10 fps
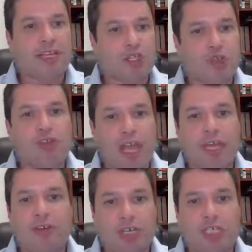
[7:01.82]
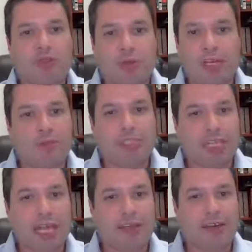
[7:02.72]
that Jews and Christians would come
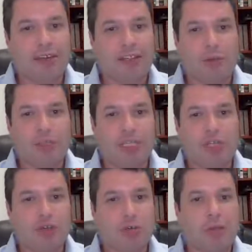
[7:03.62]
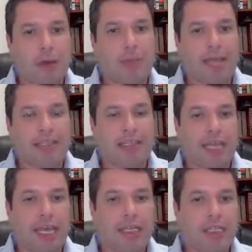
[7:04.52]
together, that when the Jewish people come back to the
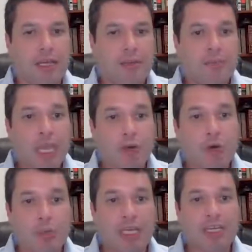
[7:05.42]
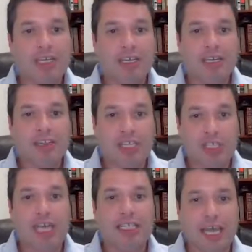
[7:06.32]
land, it will be the
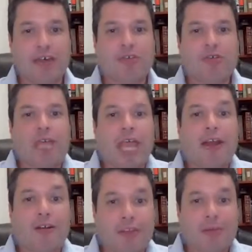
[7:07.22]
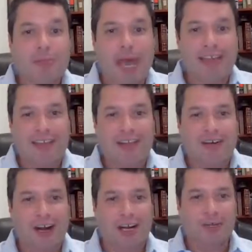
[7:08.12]
Gentiles who carry them back in their
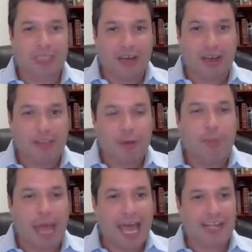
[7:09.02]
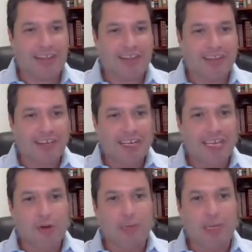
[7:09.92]
arms and on their backs.
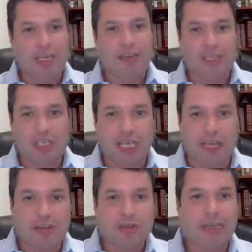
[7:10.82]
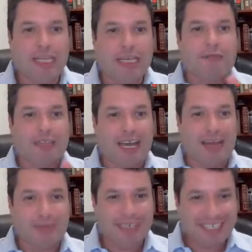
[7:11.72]
It will be the Gentiles who lift up.